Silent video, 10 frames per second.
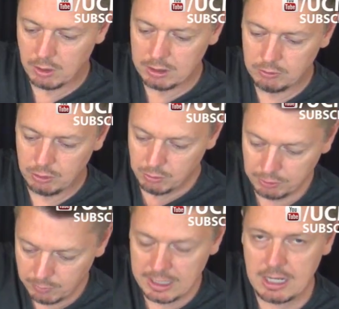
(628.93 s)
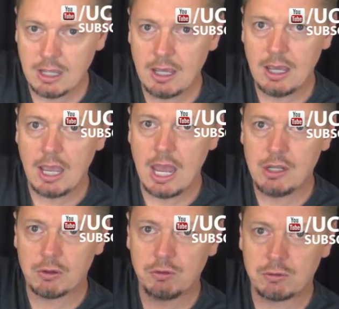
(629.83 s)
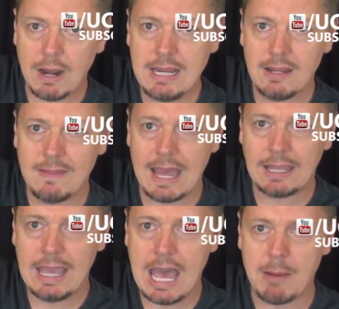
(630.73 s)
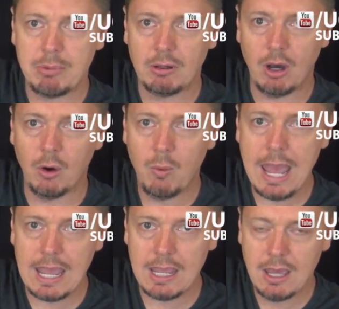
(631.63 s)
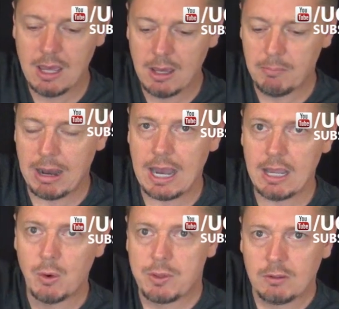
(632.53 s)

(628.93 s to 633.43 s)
One, two, three, and you're striking that cap away by